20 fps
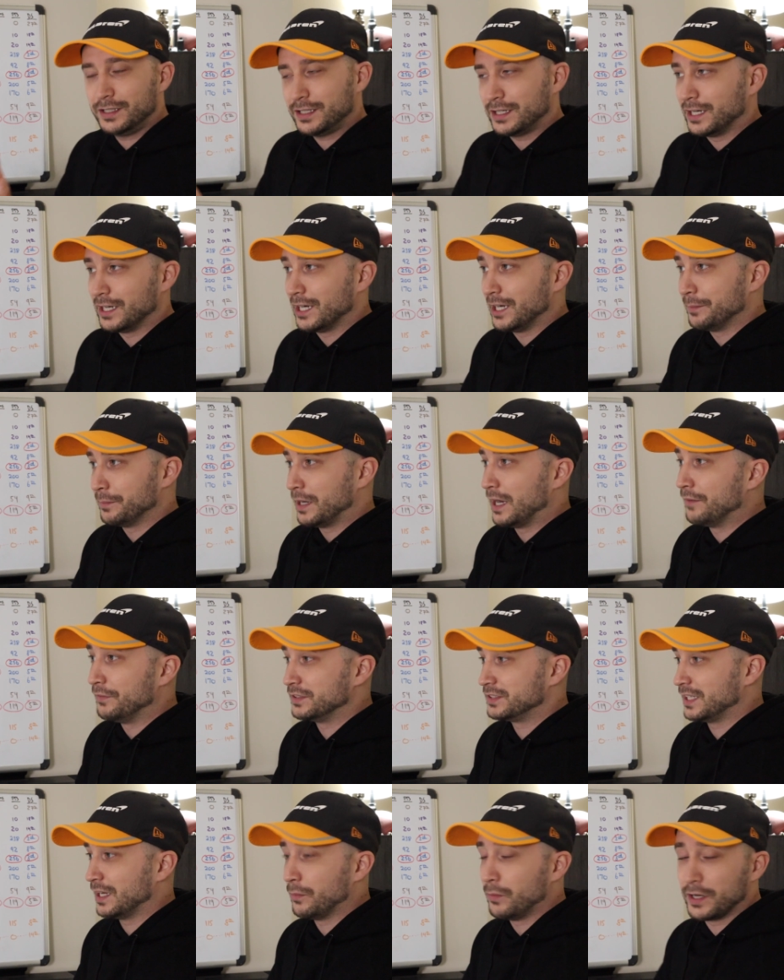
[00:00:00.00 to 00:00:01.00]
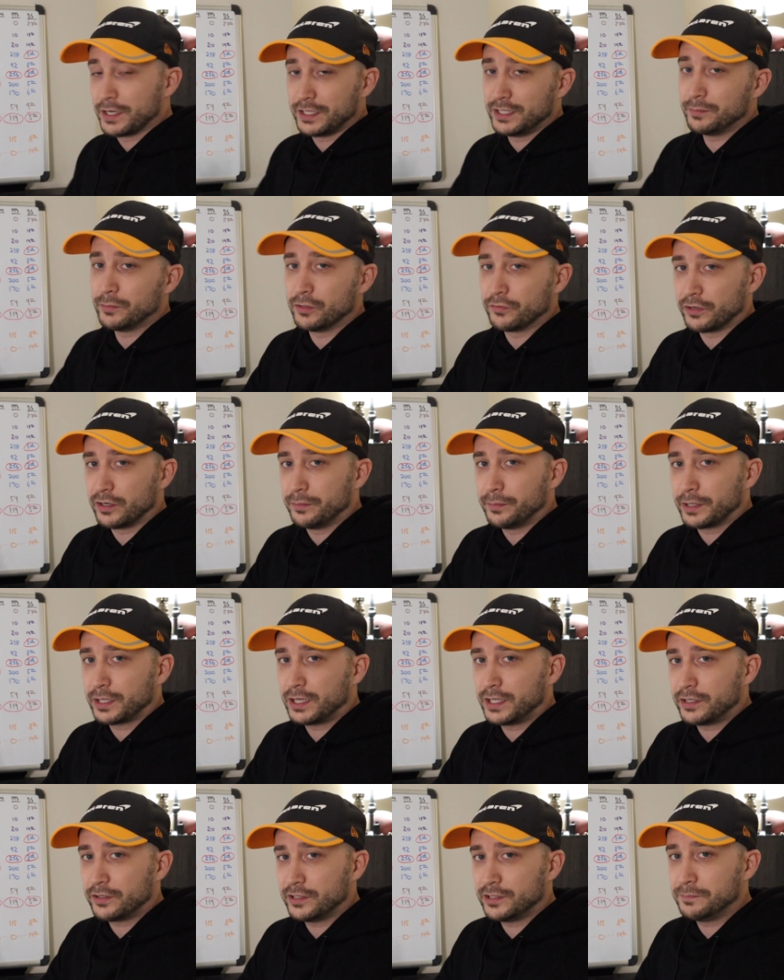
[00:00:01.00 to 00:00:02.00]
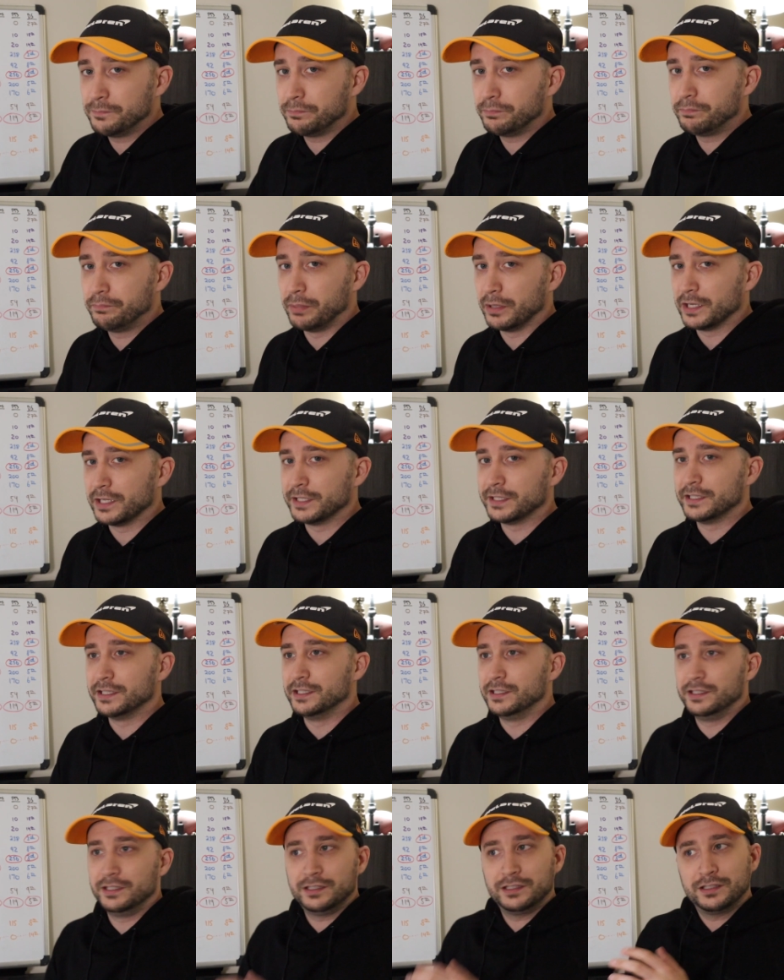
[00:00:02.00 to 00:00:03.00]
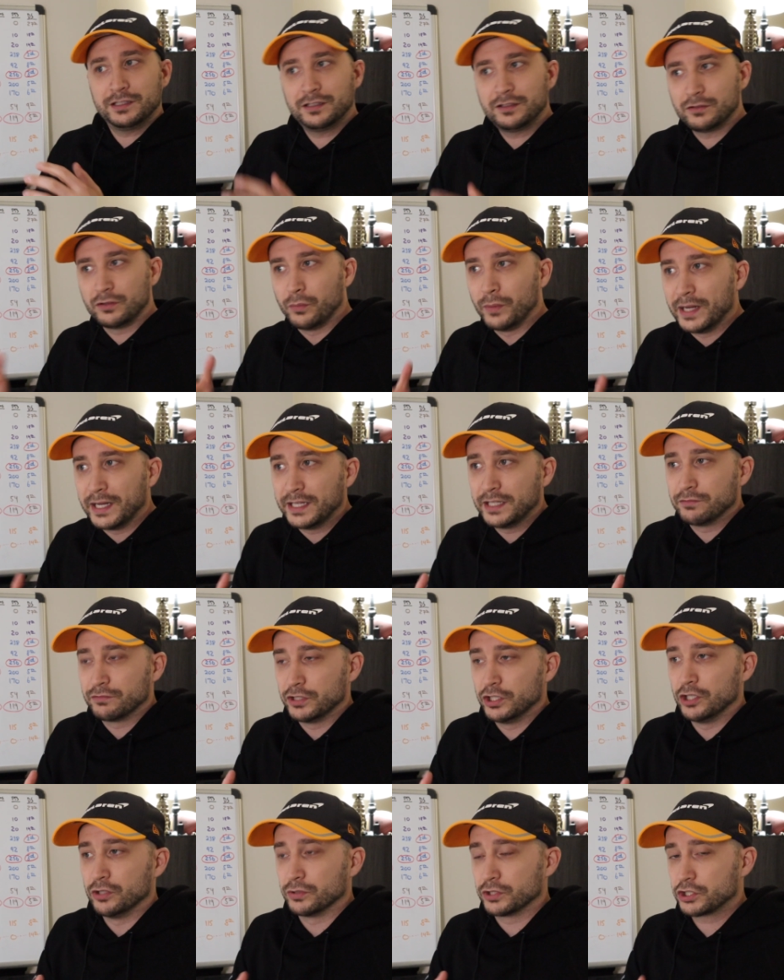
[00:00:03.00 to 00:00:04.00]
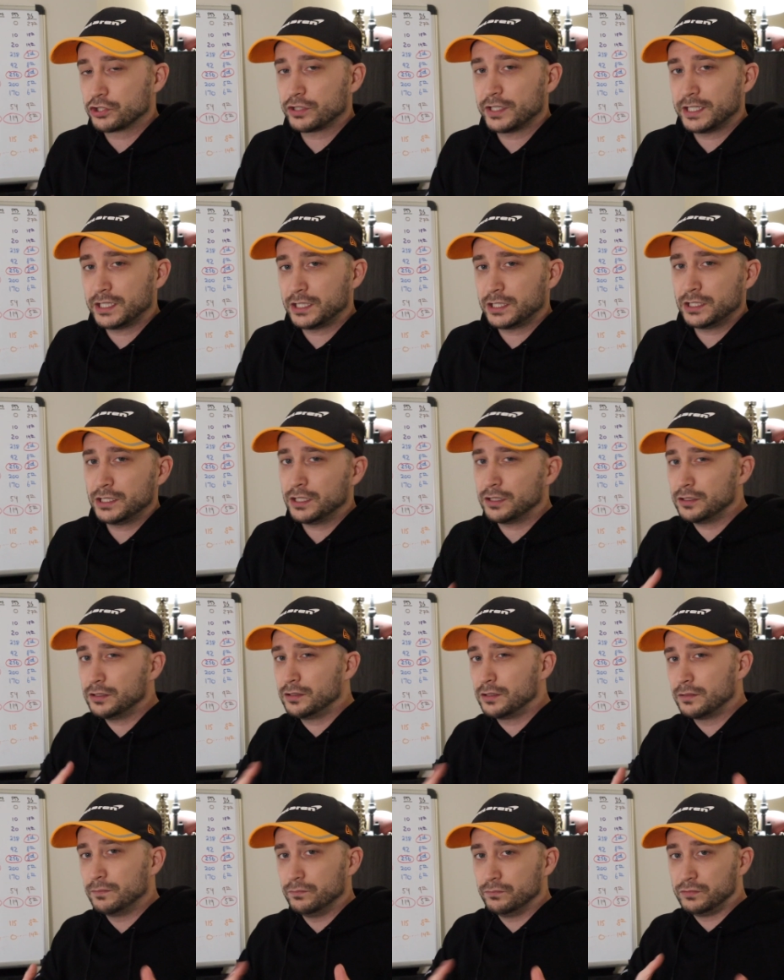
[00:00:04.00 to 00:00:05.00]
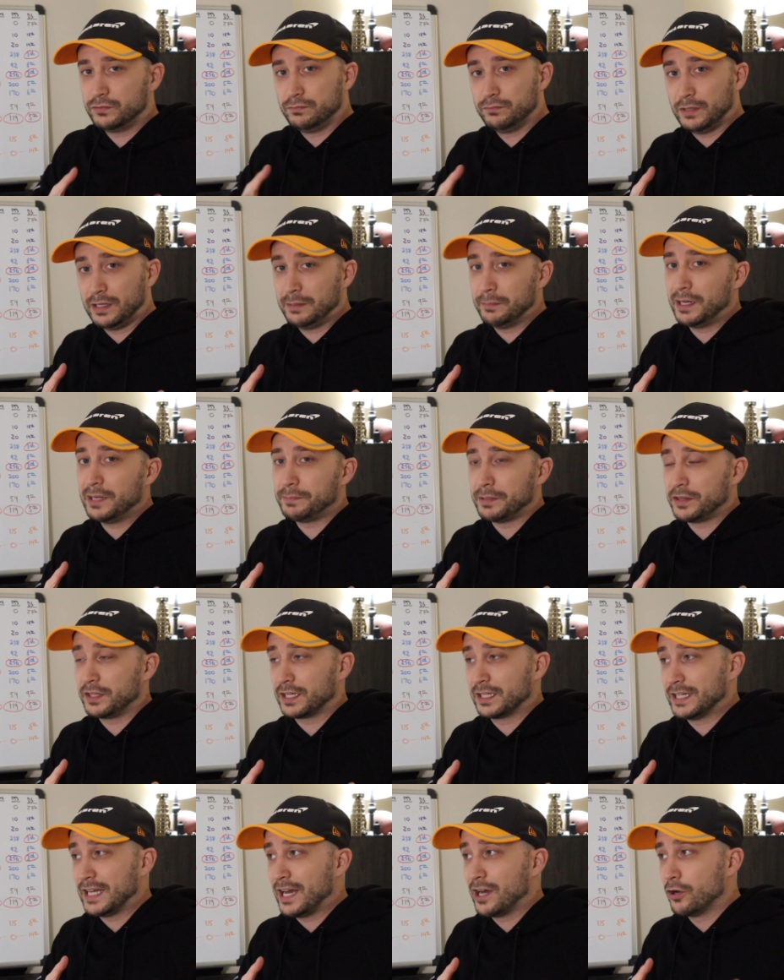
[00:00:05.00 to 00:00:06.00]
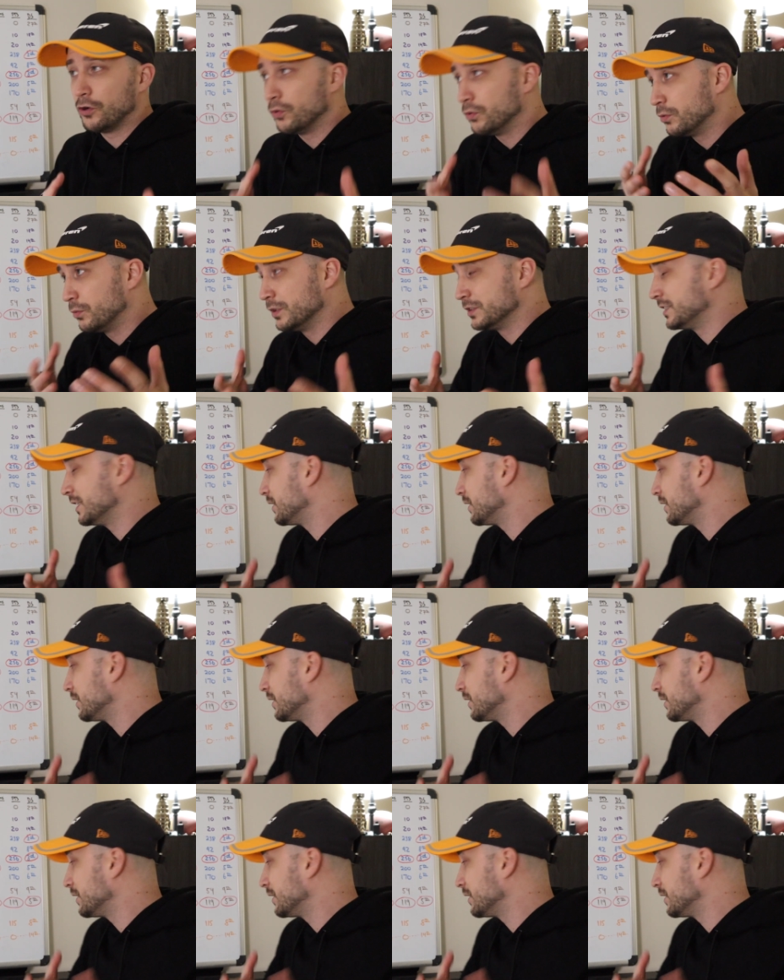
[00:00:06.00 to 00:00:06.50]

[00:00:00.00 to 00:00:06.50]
Um, obviously, I wanted him over at McLaren, but the way Renault was trending, he might be thinking now, was